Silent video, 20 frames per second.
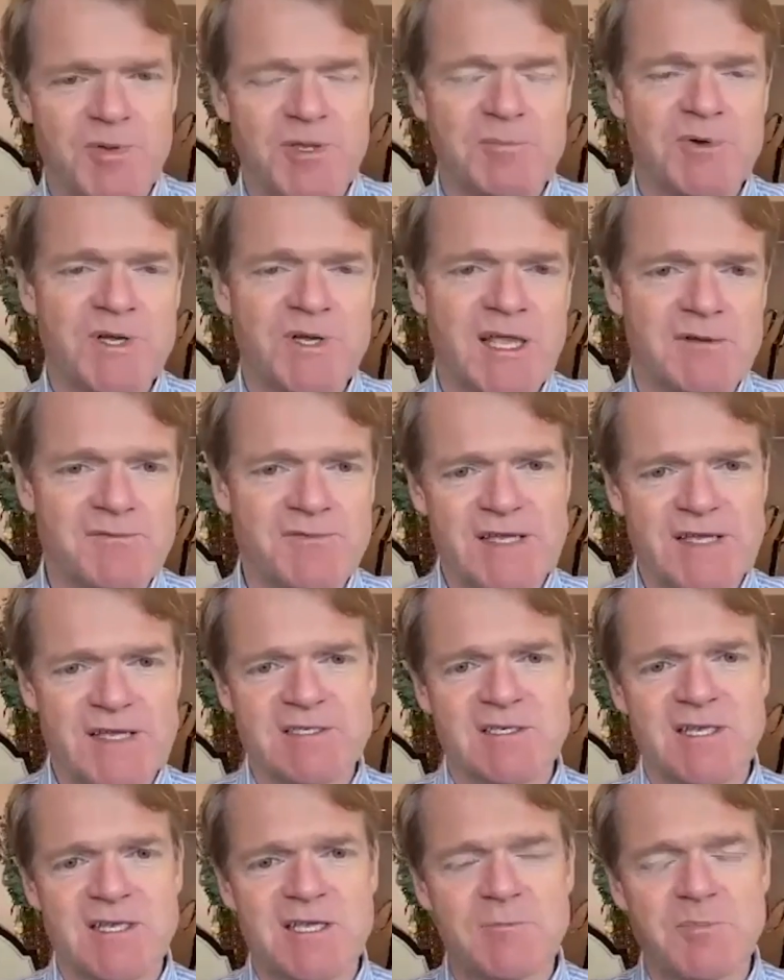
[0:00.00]
people get
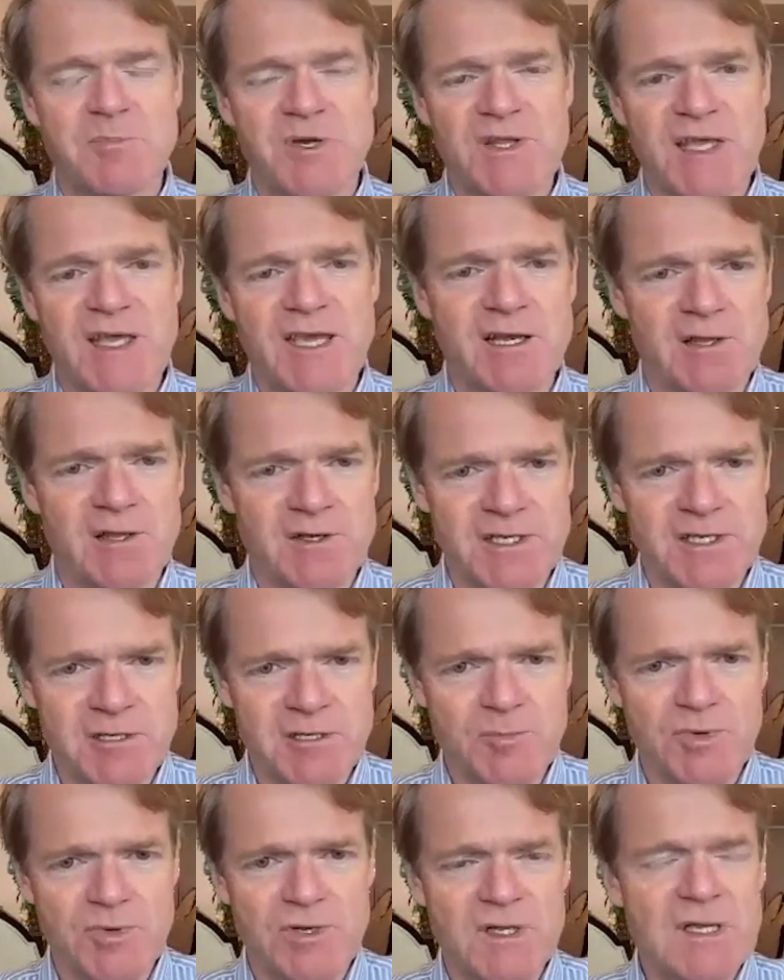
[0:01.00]
fascinated by the headline
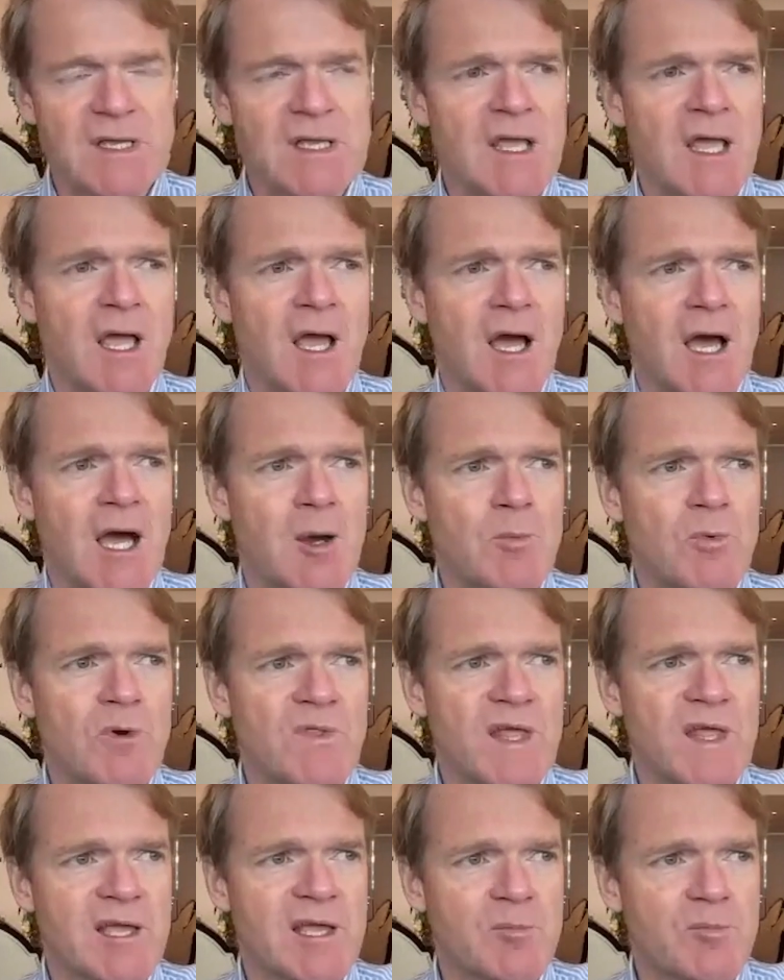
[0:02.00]
number. And
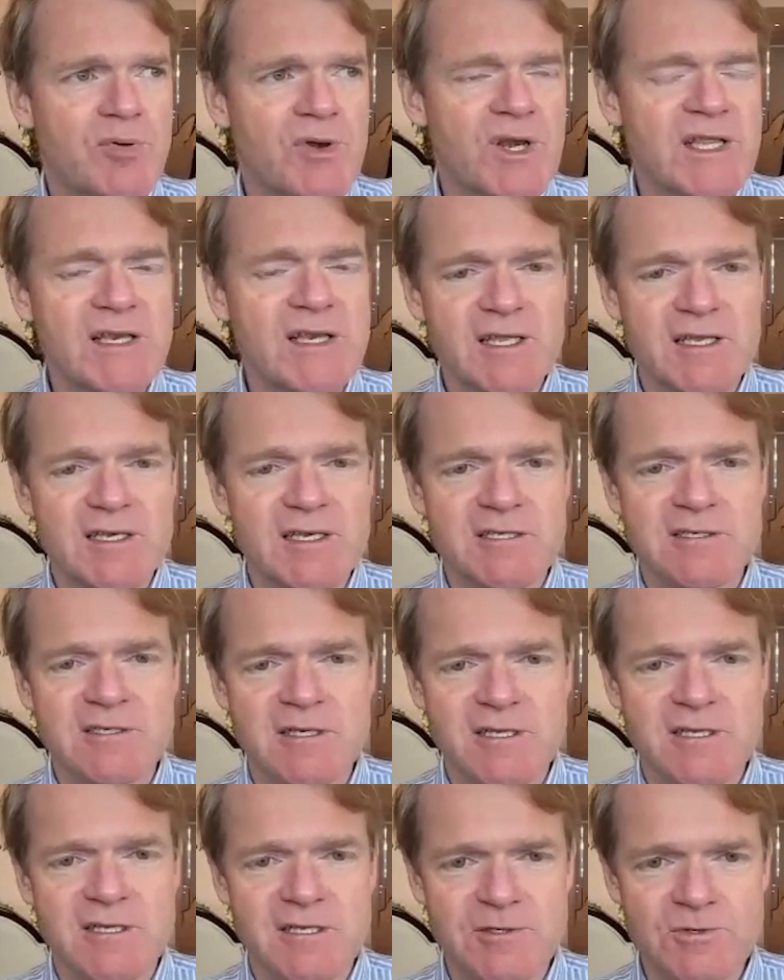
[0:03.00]
what that completely and
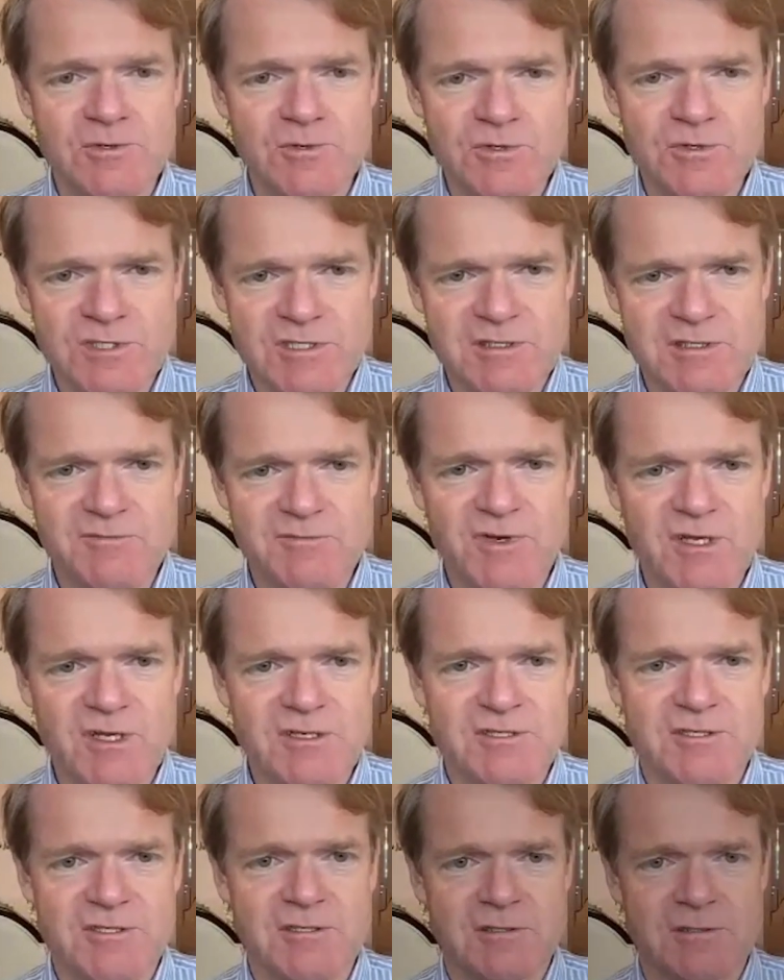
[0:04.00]
utterly ignores is
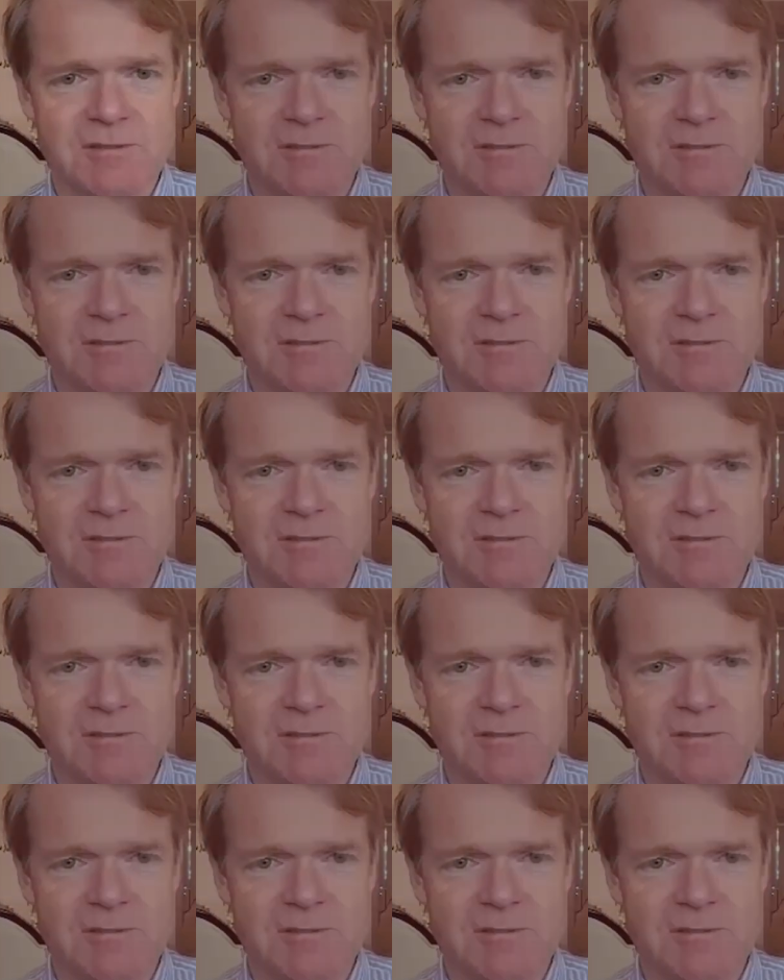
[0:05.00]
inflation.